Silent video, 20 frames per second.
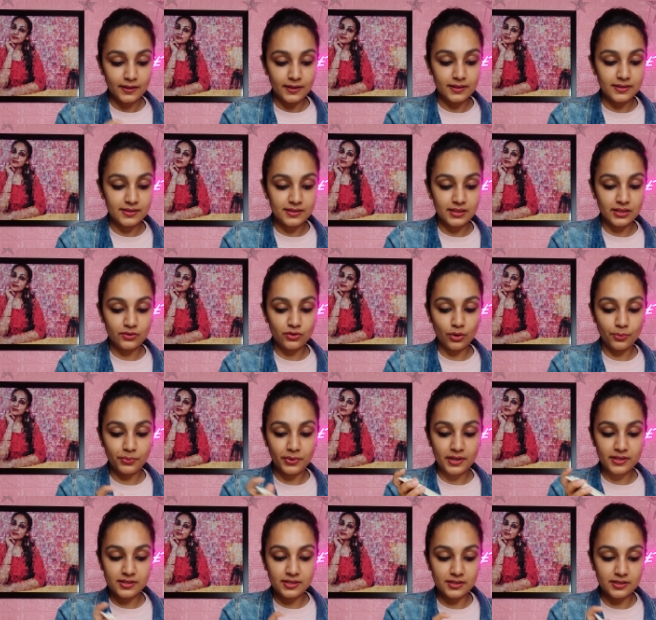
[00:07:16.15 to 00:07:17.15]
Let's see your
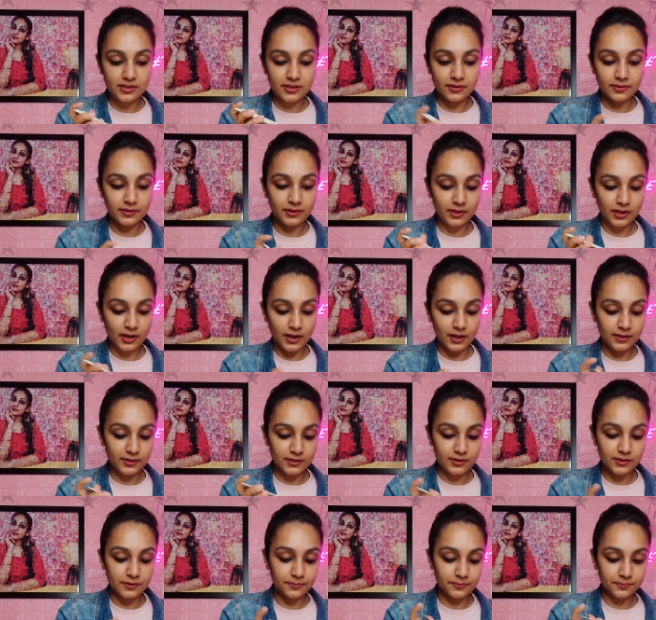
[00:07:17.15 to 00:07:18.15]
present
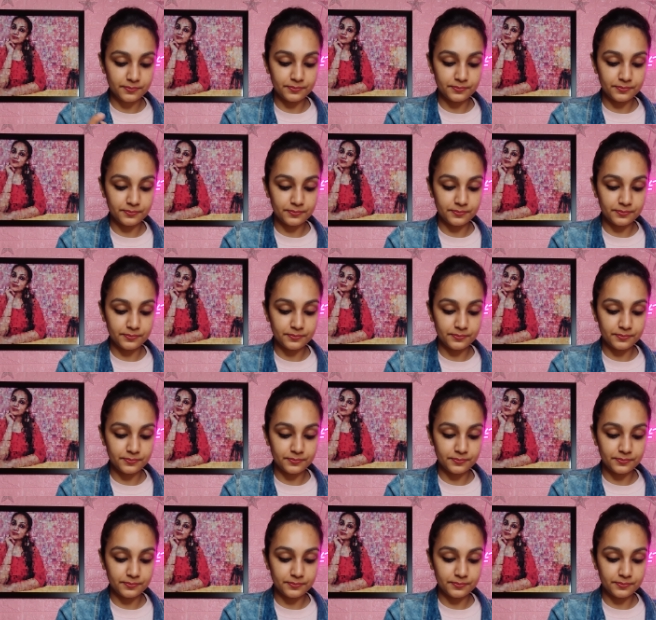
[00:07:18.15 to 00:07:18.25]
cards.